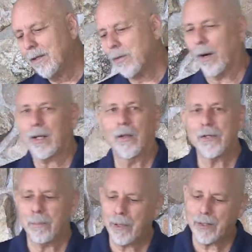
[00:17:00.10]
So, our
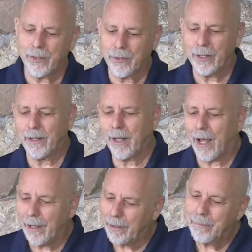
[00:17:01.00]
closing picture that
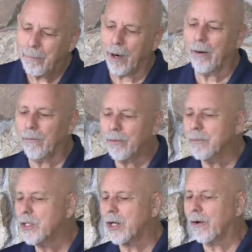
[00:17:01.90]
I borrowed
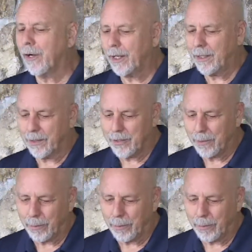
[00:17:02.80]
from Sherry is the